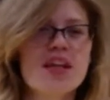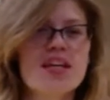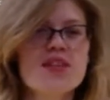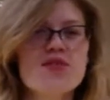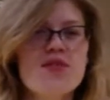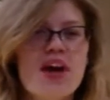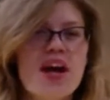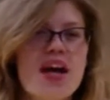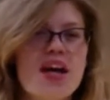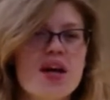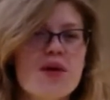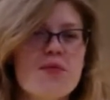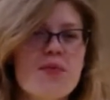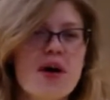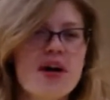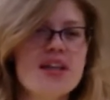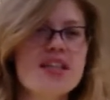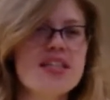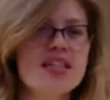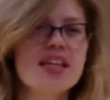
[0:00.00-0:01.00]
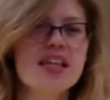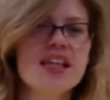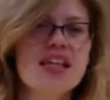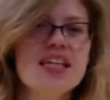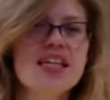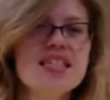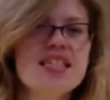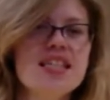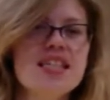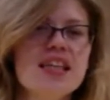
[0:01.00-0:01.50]
thanks for hanging. Bonnie
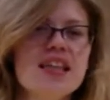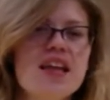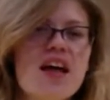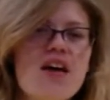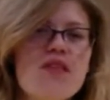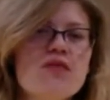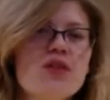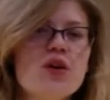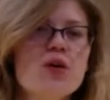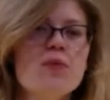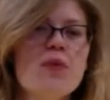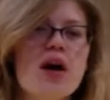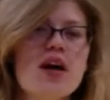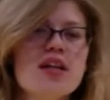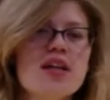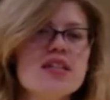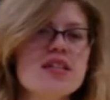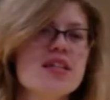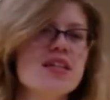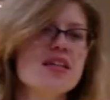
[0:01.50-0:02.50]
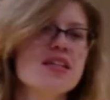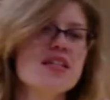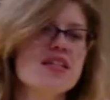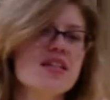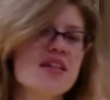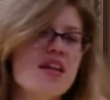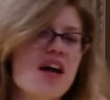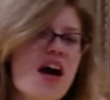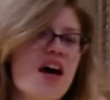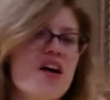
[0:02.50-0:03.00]
Scalisi, love you. Bonnie Scalisi
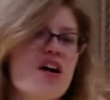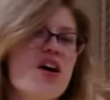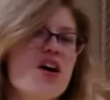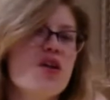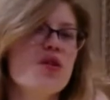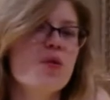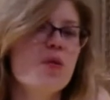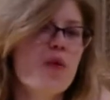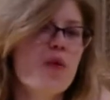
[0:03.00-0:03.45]
and I are the